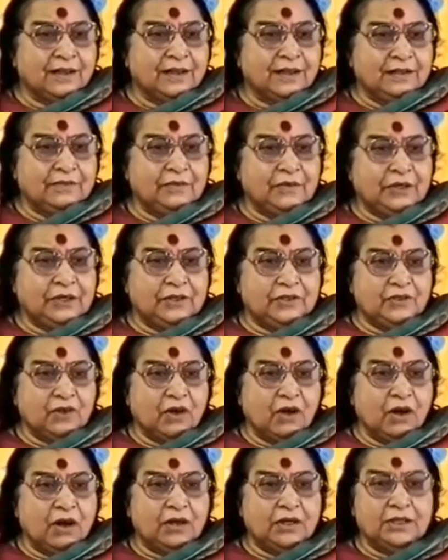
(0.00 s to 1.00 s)
If it is
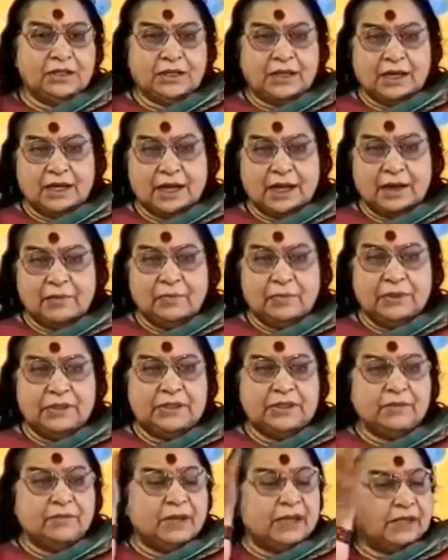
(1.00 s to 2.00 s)
hot, it can
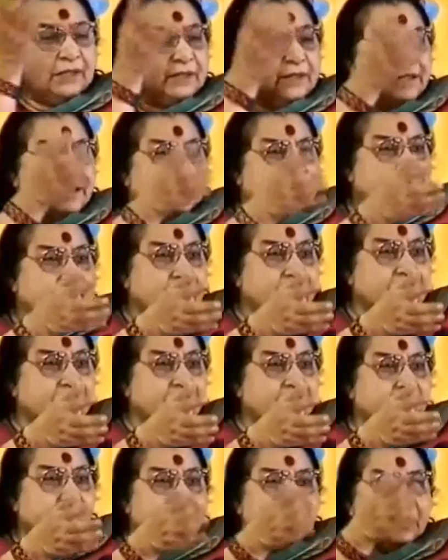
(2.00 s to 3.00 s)
happen, some accident can
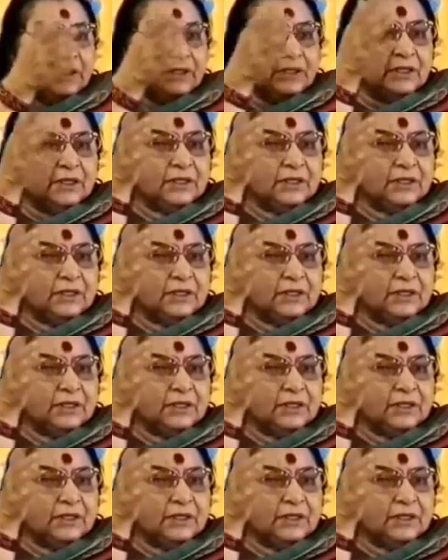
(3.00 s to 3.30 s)
take place.